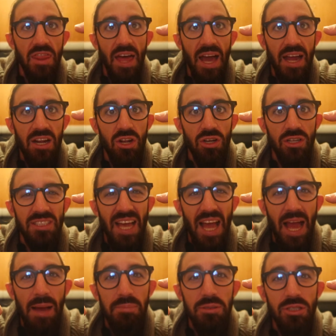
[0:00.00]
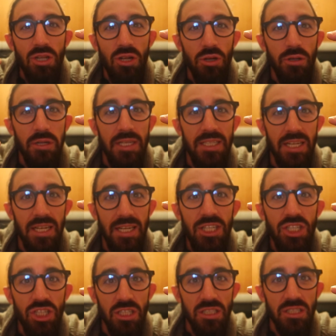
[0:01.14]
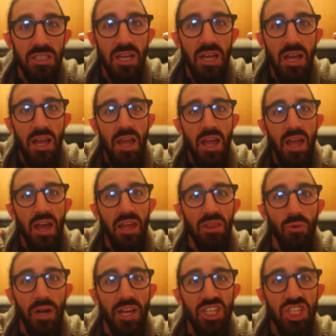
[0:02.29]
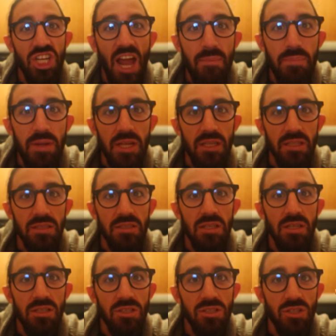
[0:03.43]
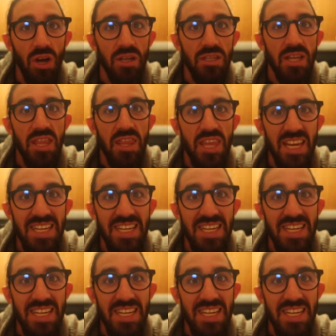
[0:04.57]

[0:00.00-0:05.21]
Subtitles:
That looks absolutely delicious, and the way champions start their